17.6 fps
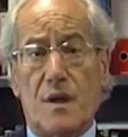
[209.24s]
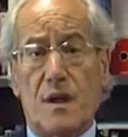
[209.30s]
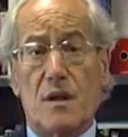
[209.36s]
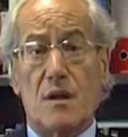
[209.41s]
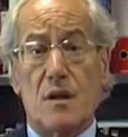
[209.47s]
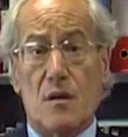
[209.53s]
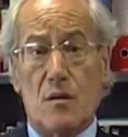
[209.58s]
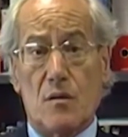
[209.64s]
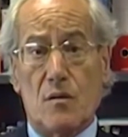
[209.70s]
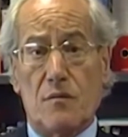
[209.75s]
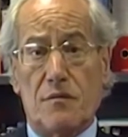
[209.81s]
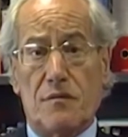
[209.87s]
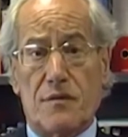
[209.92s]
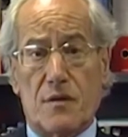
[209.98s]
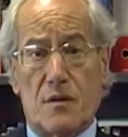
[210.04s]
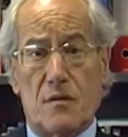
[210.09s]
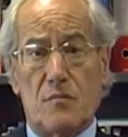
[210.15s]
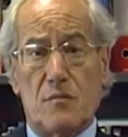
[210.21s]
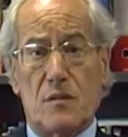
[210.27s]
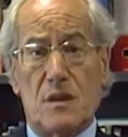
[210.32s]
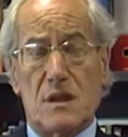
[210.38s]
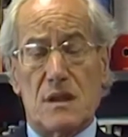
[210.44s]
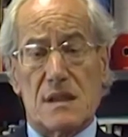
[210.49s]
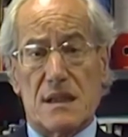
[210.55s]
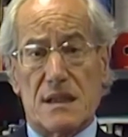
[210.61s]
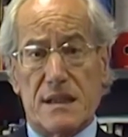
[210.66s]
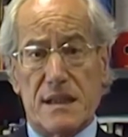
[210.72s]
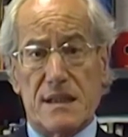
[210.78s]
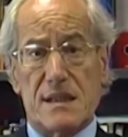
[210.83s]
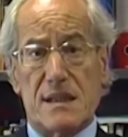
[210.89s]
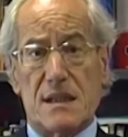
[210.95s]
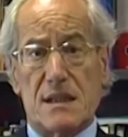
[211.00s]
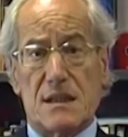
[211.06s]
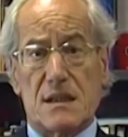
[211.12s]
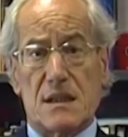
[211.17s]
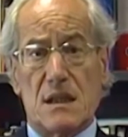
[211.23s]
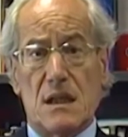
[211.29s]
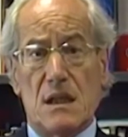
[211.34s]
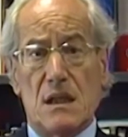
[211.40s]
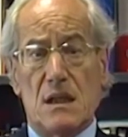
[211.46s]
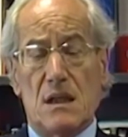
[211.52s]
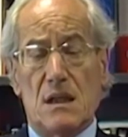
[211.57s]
We know from statistics